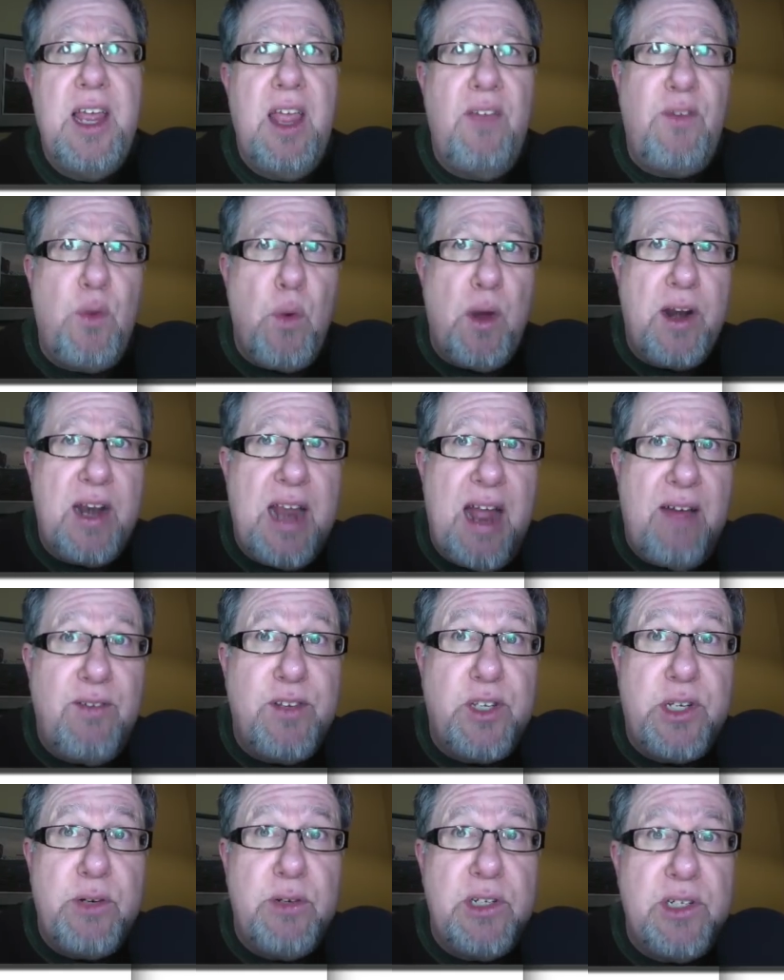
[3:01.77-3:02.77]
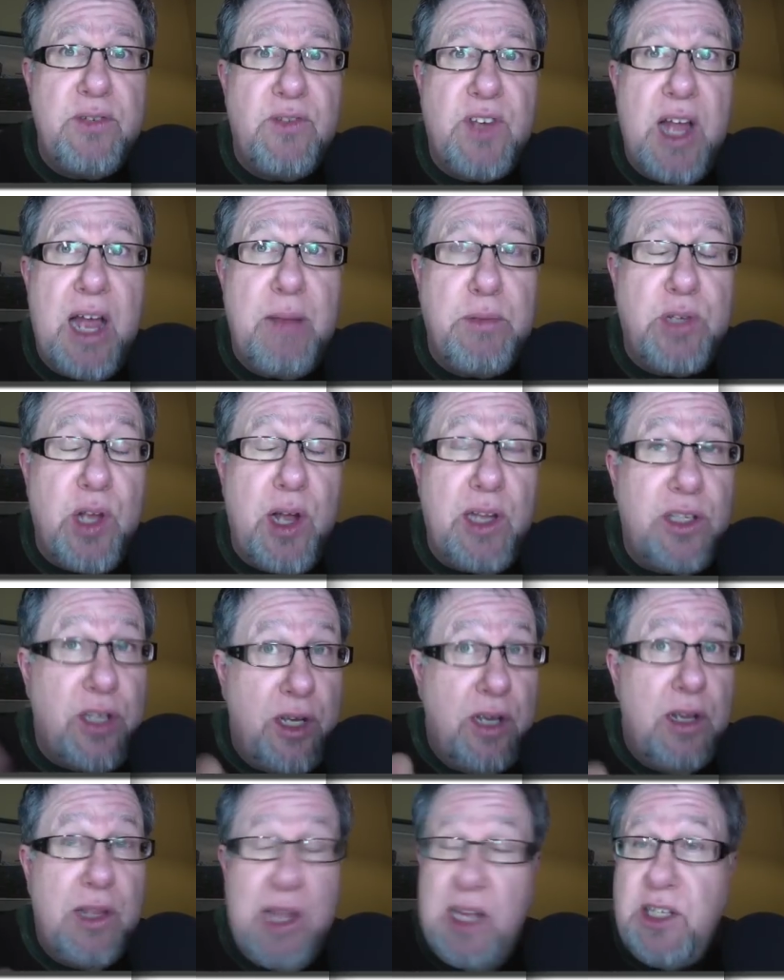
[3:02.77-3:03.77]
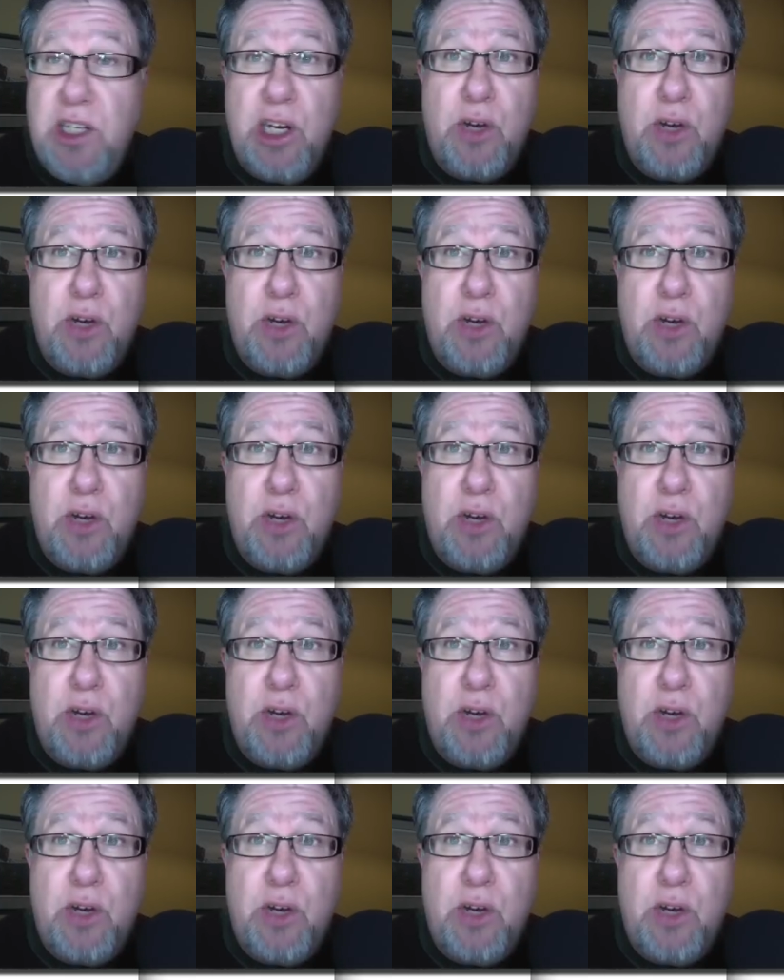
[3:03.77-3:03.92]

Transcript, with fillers: If you wanted to have a series of time slots, that's a